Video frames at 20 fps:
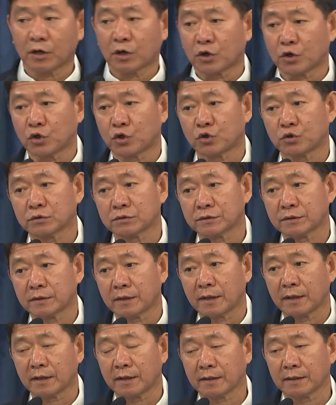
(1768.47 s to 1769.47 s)
yung
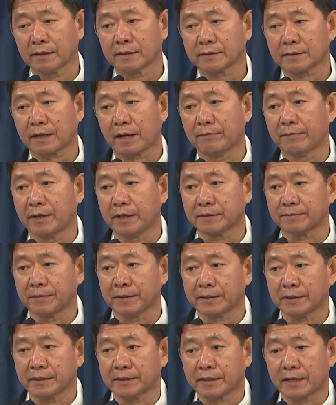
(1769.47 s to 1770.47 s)
cabinet
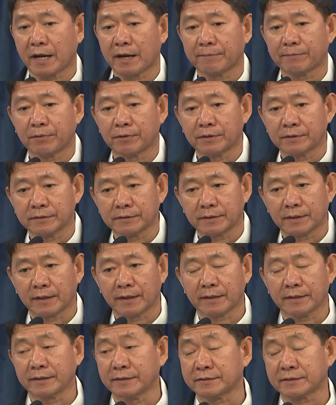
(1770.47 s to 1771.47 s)
meeting kahapon
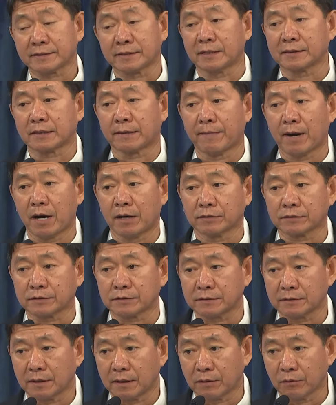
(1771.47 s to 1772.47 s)
is not about
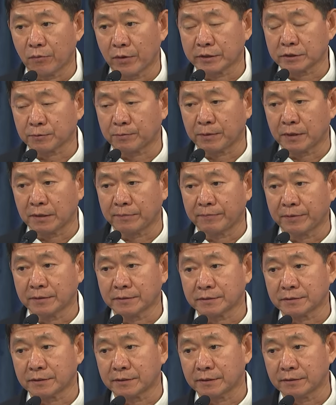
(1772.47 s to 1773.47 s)
West Philippine
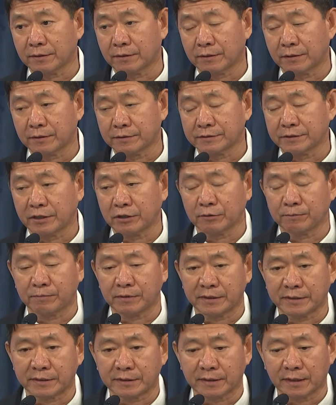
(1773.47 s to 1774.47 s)
Sea or
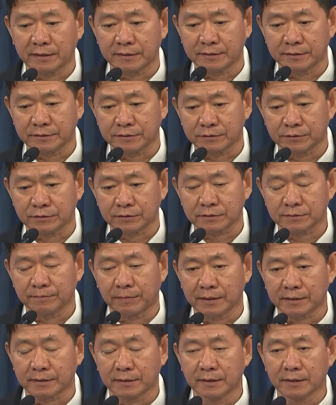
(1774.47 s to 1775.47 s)
geopolitical issues,
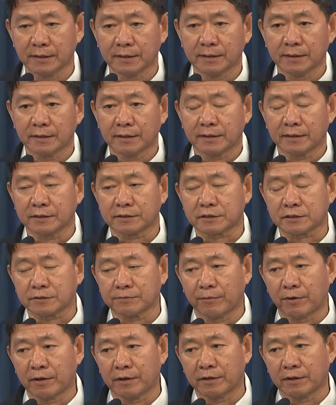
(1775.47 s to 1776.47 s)
but it's
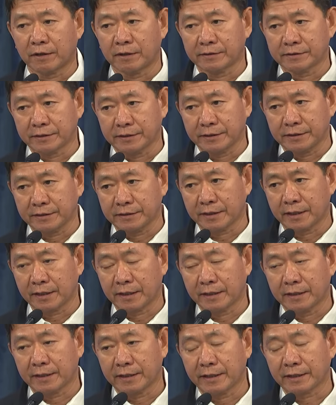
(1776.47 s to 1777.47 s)
more on the
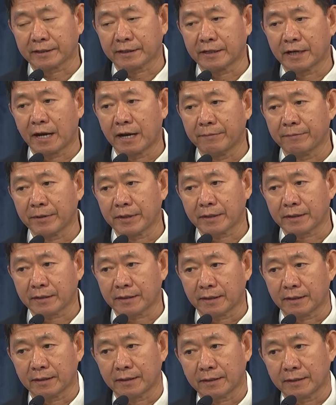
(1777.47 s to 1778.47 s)
economic
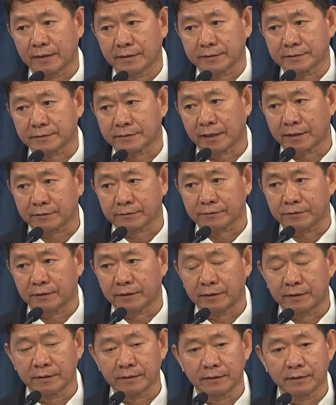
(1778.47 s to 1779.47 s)

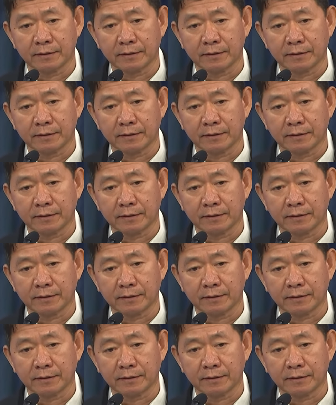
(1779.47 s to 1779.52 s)
sector,